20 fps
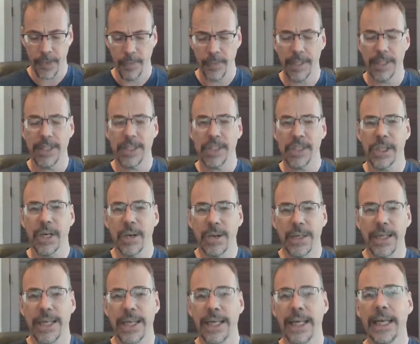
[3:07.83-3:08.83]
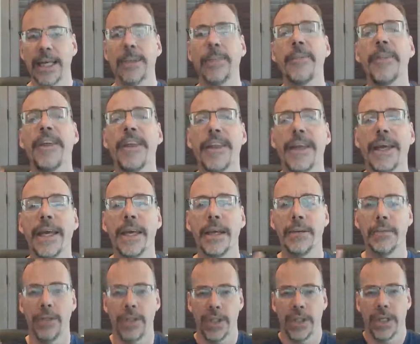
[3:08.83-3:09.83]
But let's start with that name, the
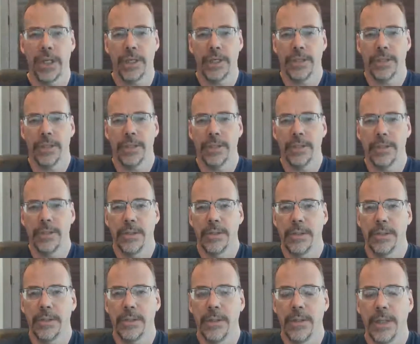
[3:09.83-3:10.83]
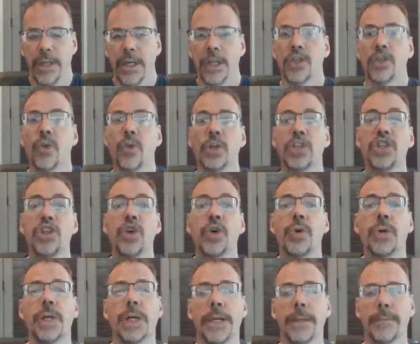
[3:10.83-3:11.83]
name Jason. So what's
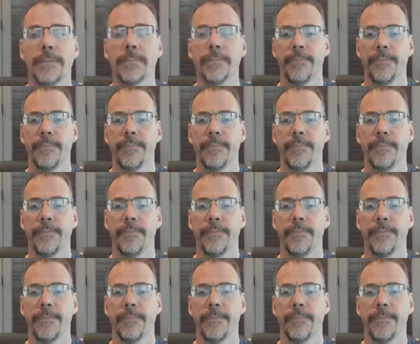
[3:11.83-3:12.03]
your name?